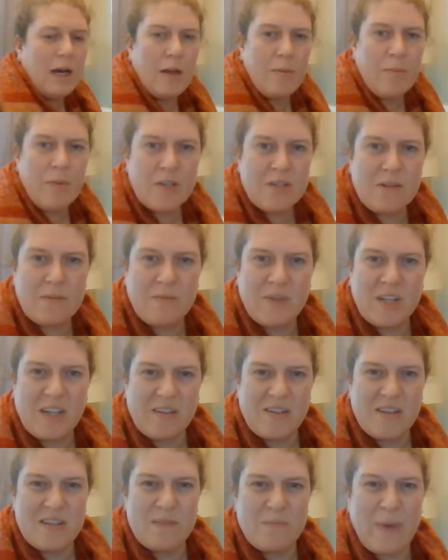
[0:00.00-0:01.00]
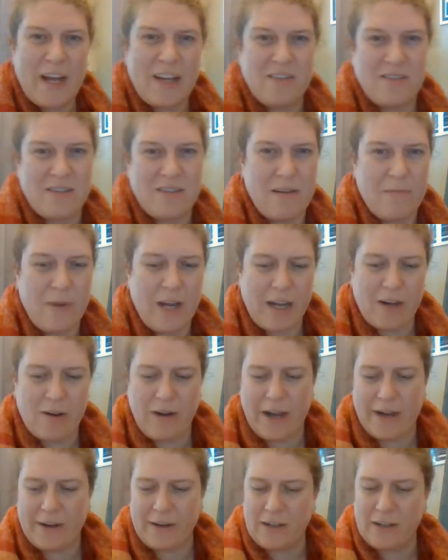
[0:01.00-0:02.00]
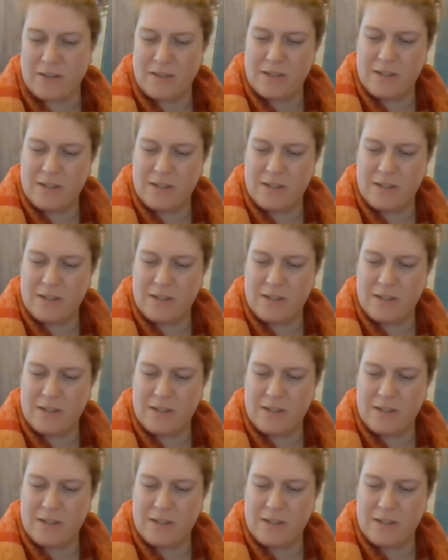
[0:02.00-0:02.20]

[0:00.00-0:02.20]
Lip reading: I put some little speckles on my crackers.